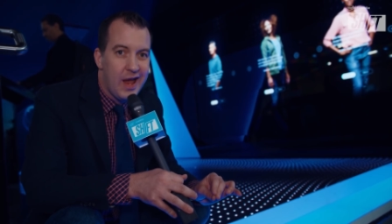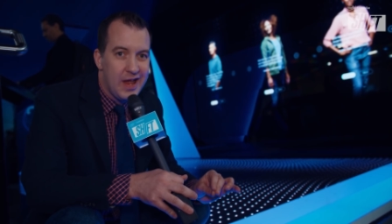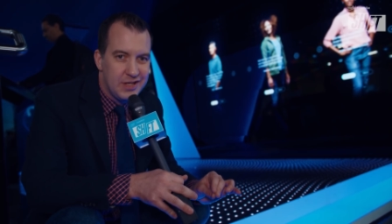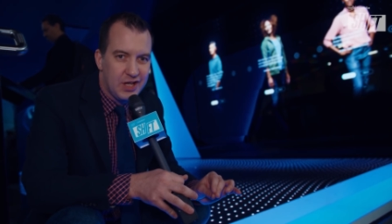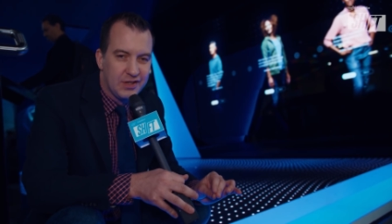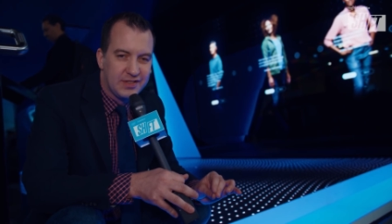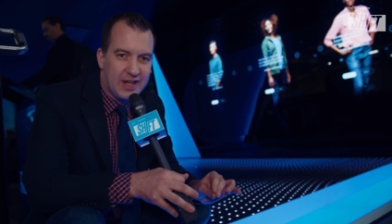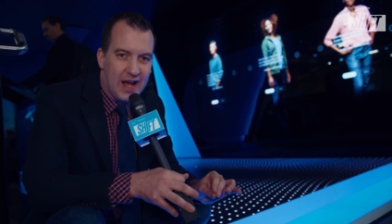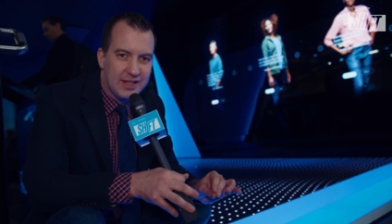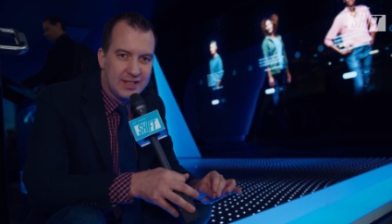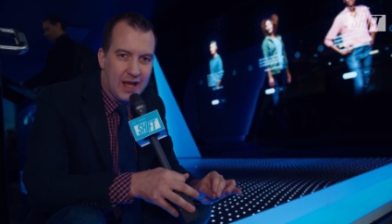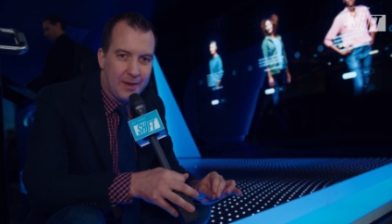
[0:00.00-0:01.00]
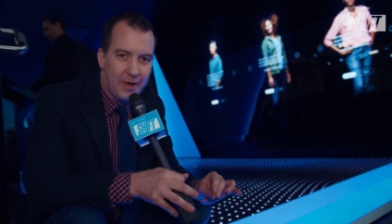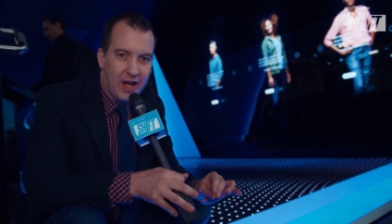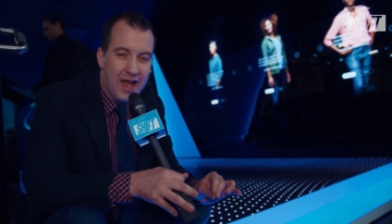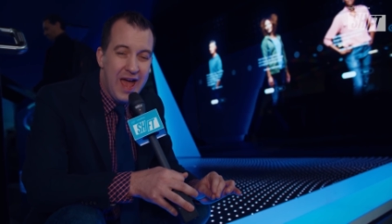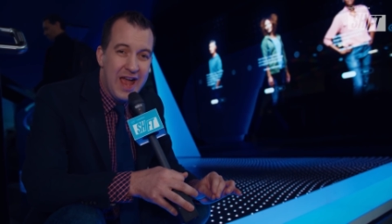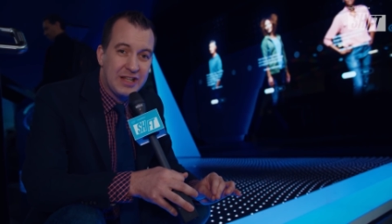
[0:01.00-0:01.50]
Intel's Scott
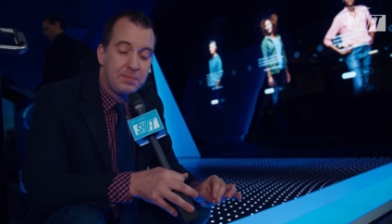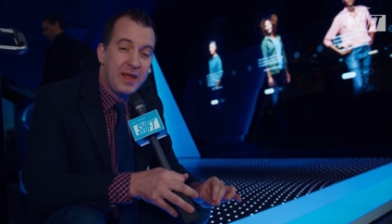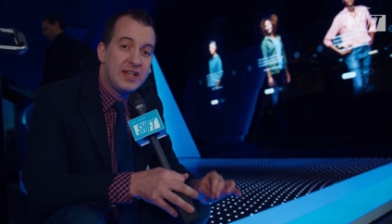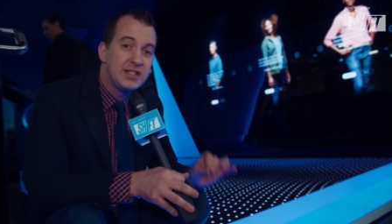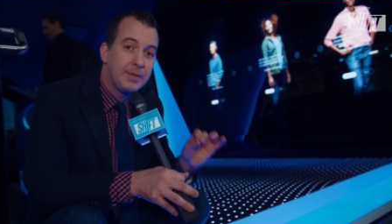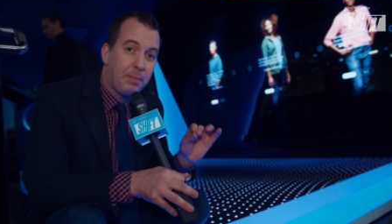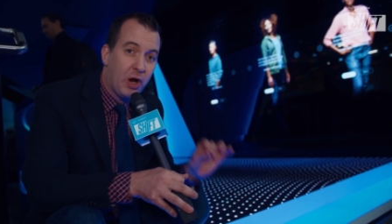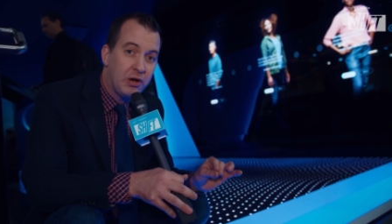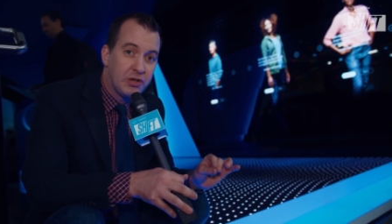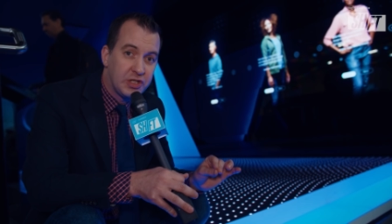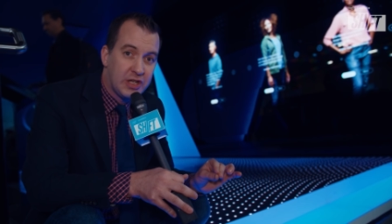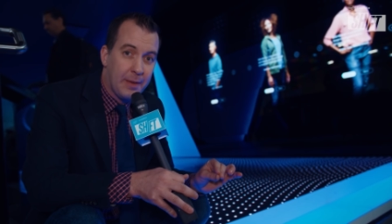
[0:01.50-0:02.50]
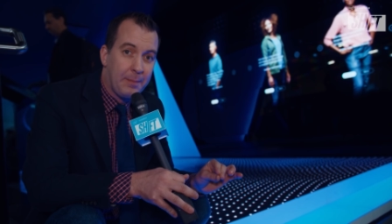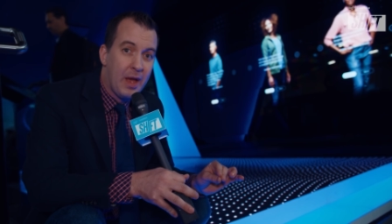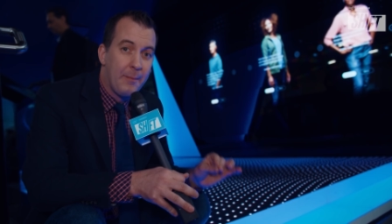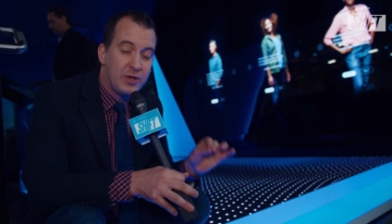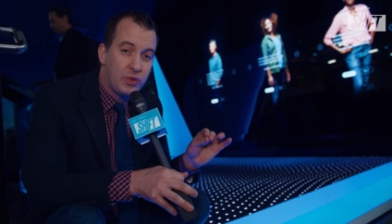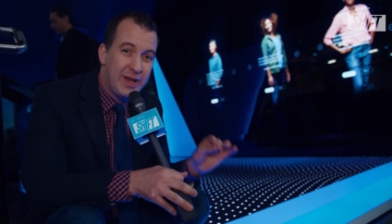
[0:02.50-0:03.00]
Sadema explains the
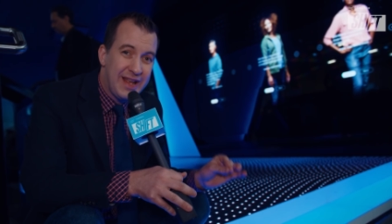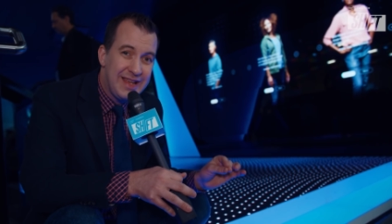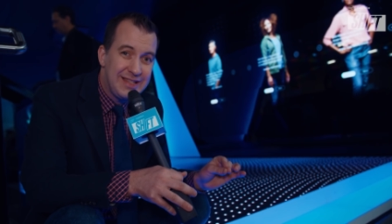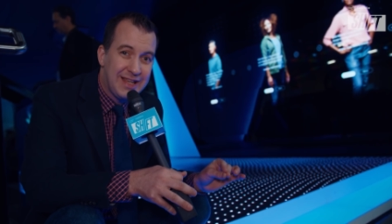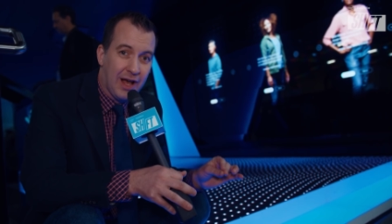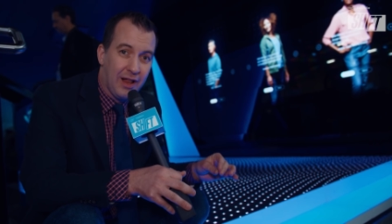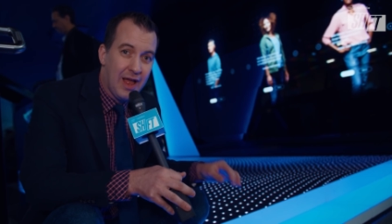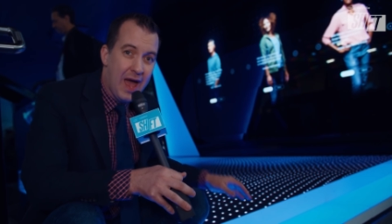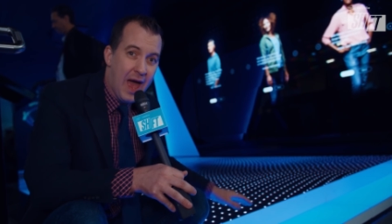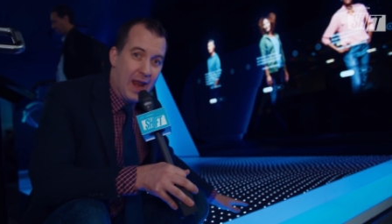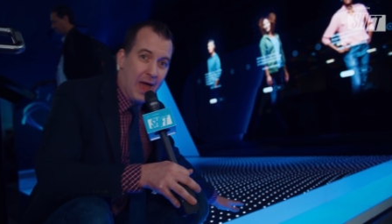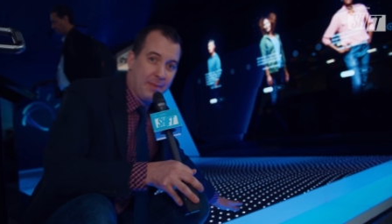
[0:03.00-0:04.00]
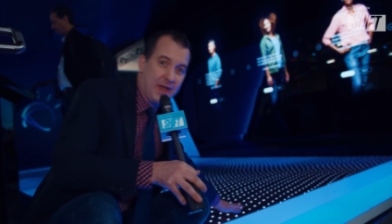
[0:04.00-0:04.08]
partnership between Intel and I